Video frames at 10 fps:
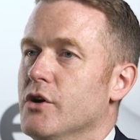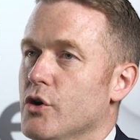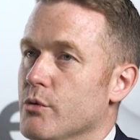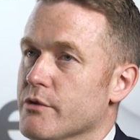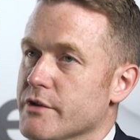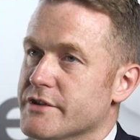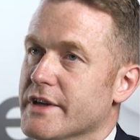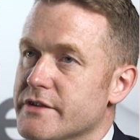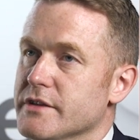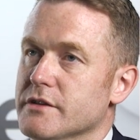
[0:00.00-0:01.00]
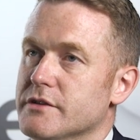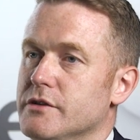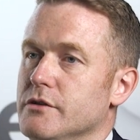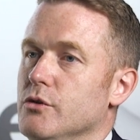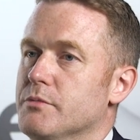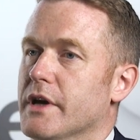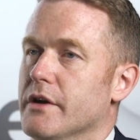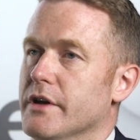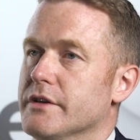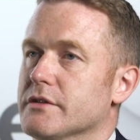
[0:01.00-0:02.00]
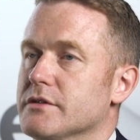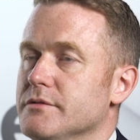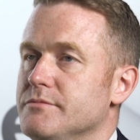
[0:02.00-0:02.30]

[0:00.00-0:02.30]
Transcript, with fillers: who were resistant to loop diuretics.